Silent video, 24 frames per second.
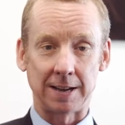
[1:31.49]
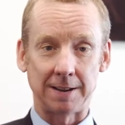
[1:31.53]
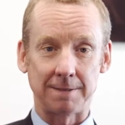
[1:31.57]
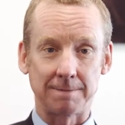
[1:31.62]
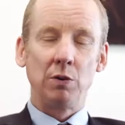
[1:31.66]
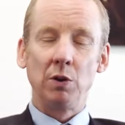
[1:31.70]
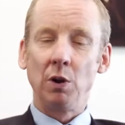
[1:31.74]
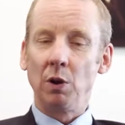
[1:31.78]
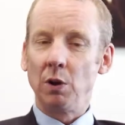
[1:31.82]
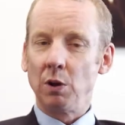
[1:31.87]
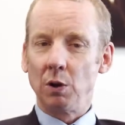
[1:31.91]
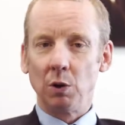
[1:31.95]

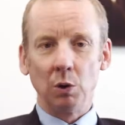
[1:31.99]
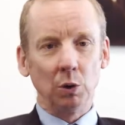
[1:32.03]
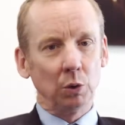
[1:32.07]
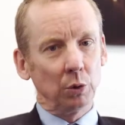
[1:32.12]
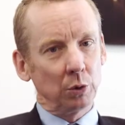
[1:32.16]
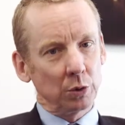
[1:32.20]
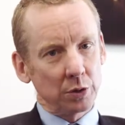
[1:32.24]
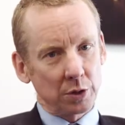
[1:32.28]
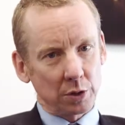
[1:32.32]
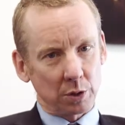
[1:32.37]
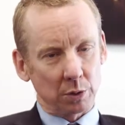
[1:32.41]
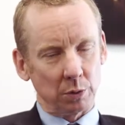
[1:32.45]
Not all
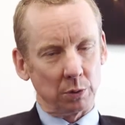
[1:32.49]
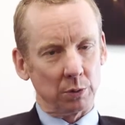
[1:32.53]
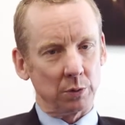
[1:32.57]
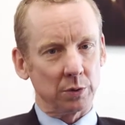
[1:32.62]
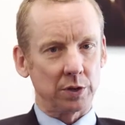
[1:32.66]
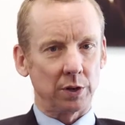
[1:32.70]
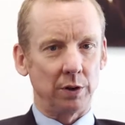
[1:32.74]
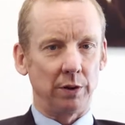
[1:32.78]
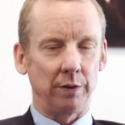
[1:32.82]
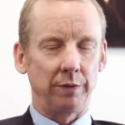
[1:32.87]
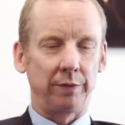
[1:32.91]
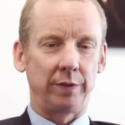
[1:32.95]
schools
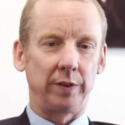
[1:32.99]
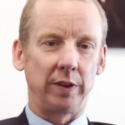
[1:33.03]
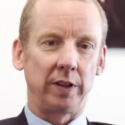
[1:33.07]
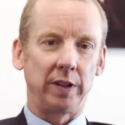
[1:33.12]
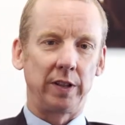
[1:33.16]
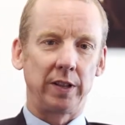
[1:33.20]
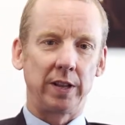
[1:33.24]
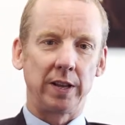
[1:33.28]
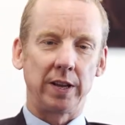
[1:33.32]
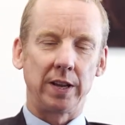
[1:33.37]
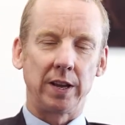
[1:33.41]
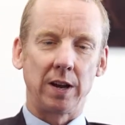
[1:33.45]
offer
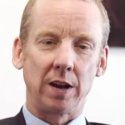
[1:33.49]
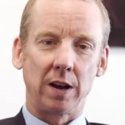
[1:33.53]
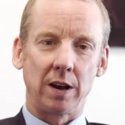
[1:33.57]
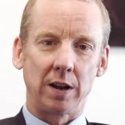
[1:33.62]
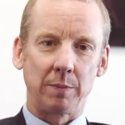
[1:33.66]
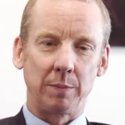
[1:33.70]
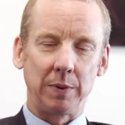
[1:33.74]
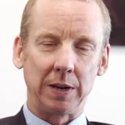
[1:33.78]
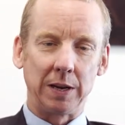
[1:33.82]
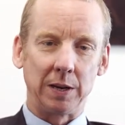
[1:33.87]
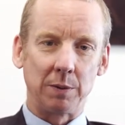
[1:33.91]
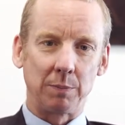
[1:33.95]
the
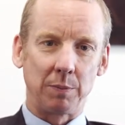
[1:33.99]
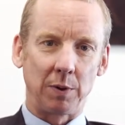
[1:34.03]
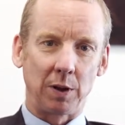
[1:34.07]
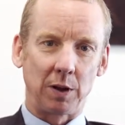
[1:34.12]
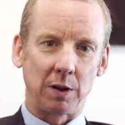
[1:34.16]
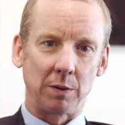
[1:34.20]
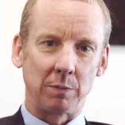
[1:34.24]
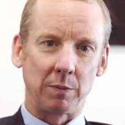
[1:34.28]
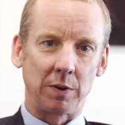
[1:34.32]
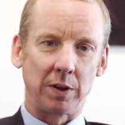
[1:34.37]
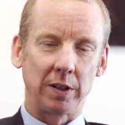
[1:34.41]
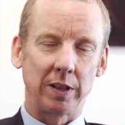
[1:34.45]
IB
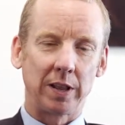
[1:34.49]
Diploma.